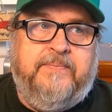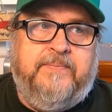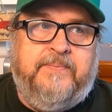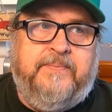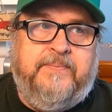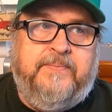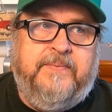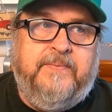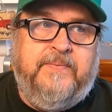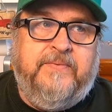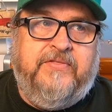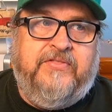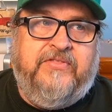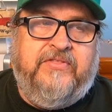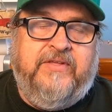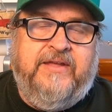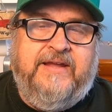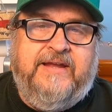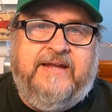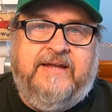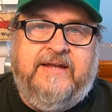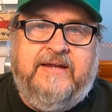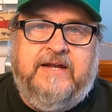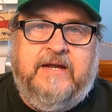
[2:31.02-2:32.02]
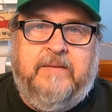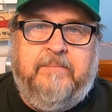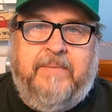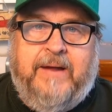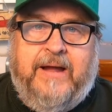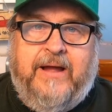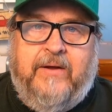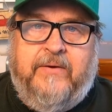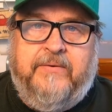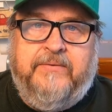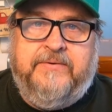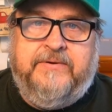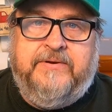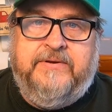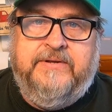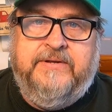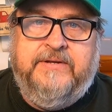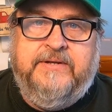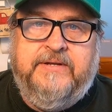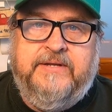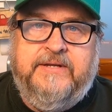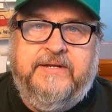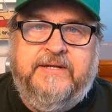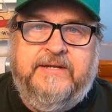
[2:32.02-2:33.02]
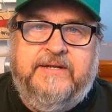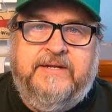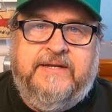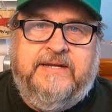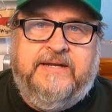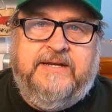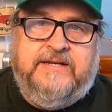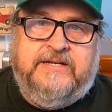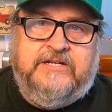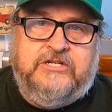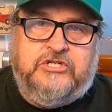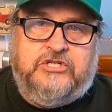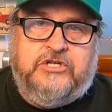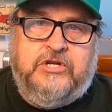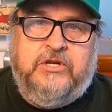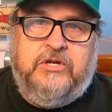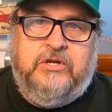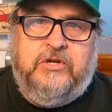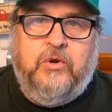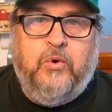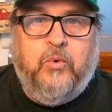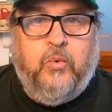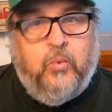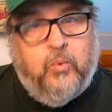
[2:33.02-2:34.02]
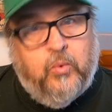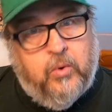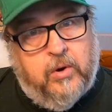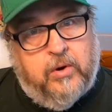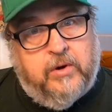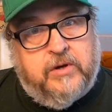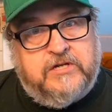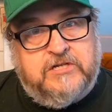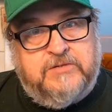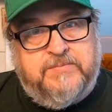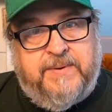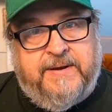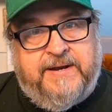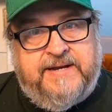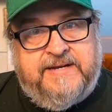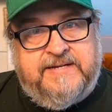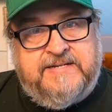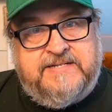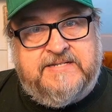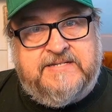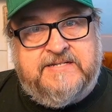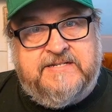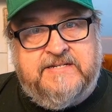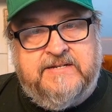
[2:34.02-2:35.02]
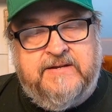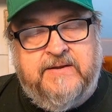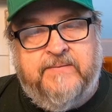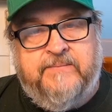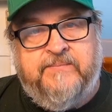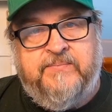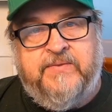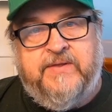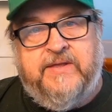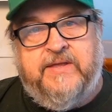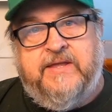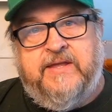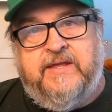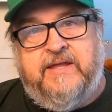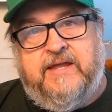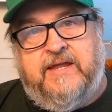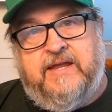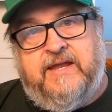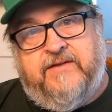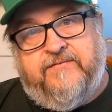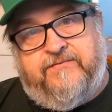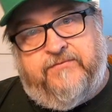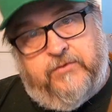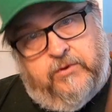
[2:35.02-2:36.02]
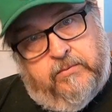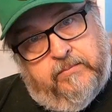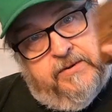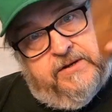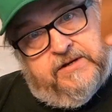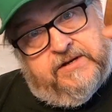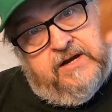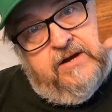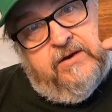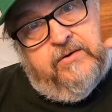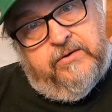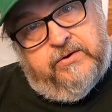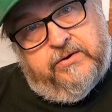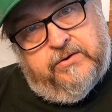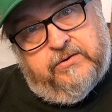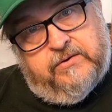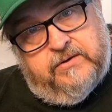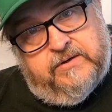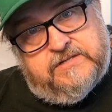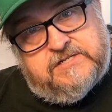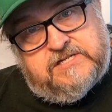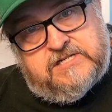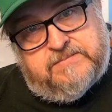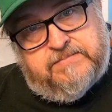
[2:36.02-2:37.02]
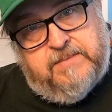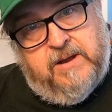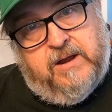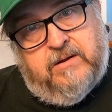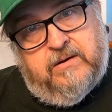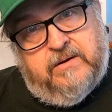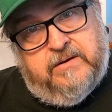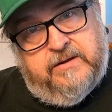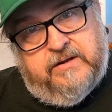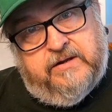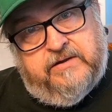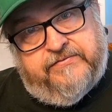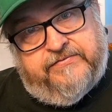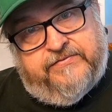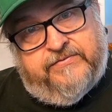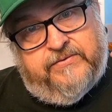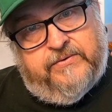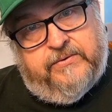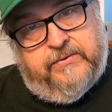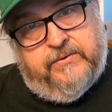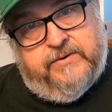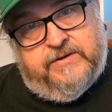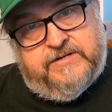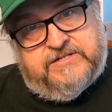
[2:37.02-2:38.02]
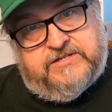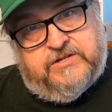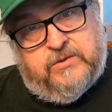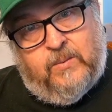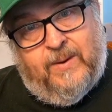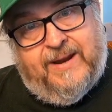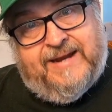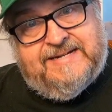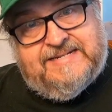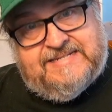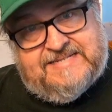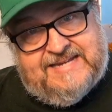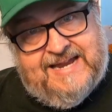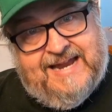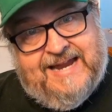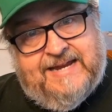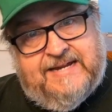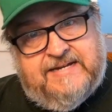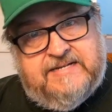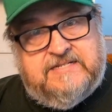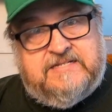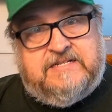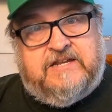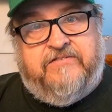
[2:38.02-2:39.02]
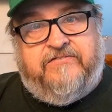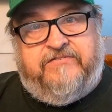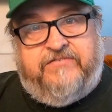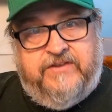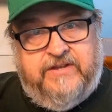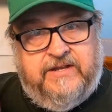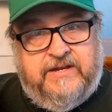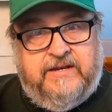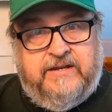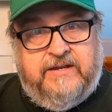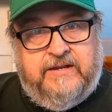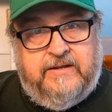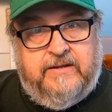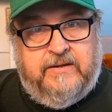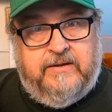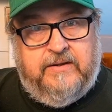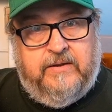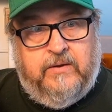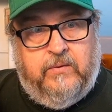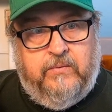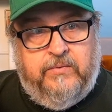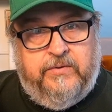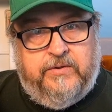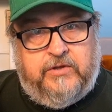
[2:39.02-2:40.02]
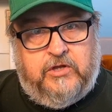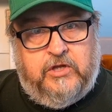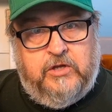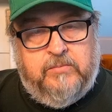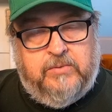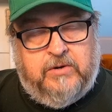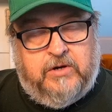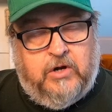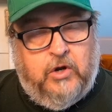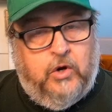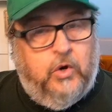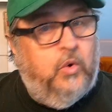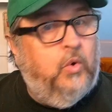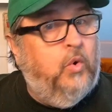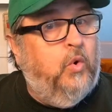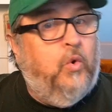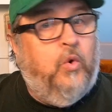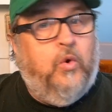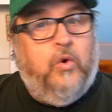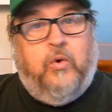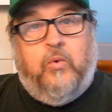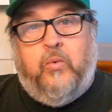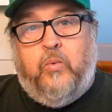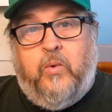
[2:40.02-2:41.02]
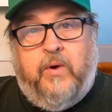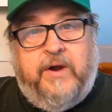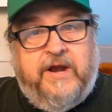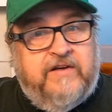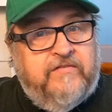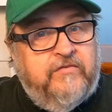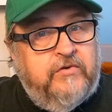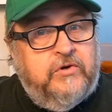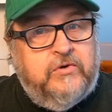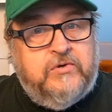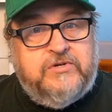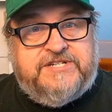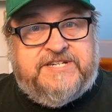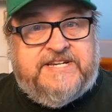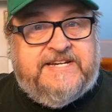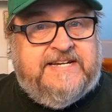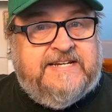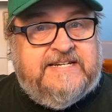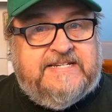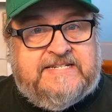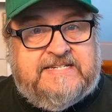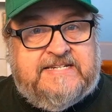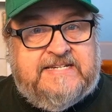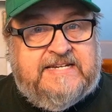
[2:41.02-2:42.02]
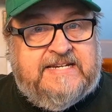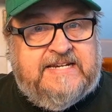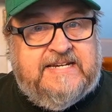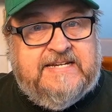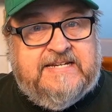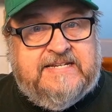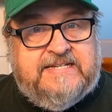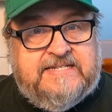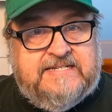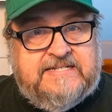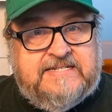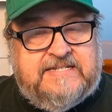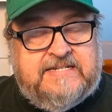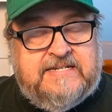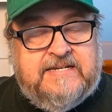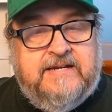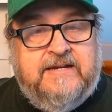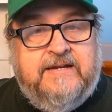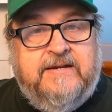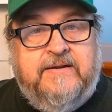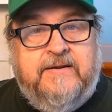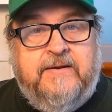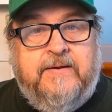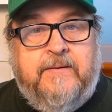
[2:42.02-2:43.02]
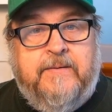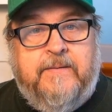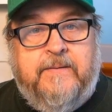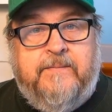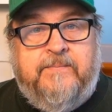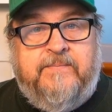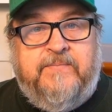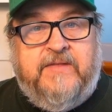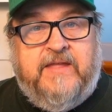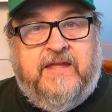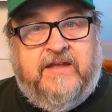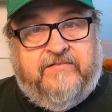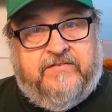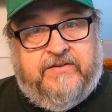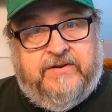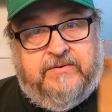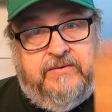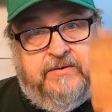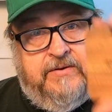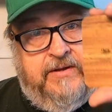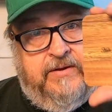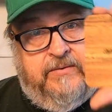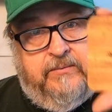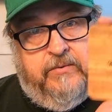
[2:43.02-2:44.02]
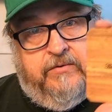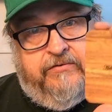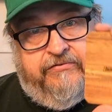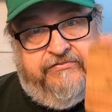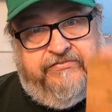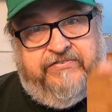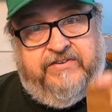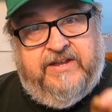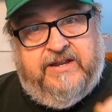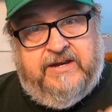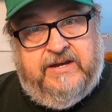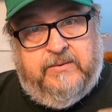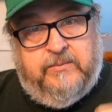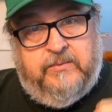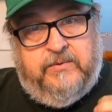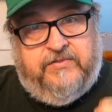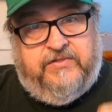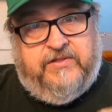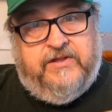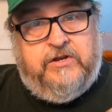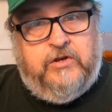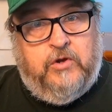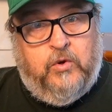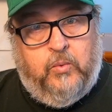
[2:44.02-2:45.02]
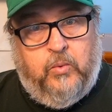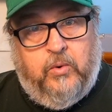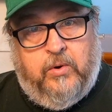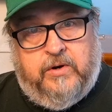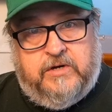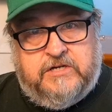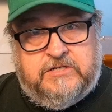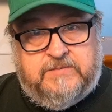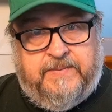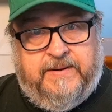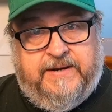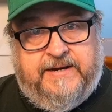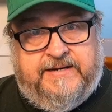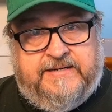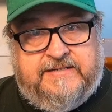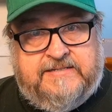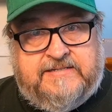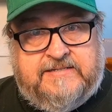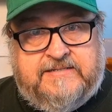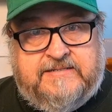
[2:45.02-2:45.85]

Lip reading: thinking about, is your workspace. If your material is small enough or is the right size to fit on the CubiCo or whatever your CNC is, if it will fit within your workspace